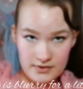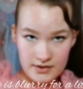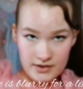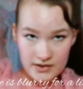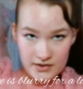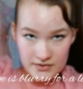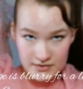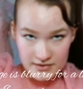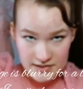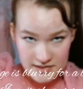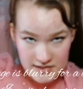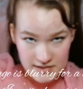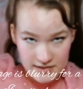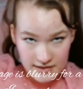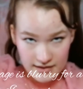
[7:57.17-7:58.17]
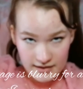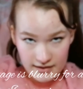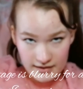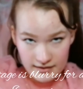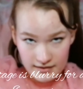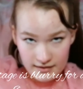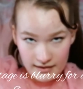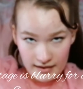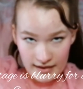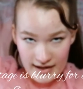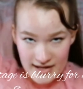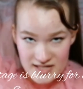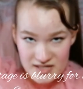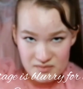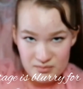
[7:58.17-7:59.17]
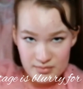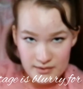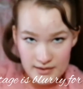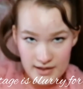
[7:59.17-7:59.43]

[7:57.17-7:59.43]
here is the clasp,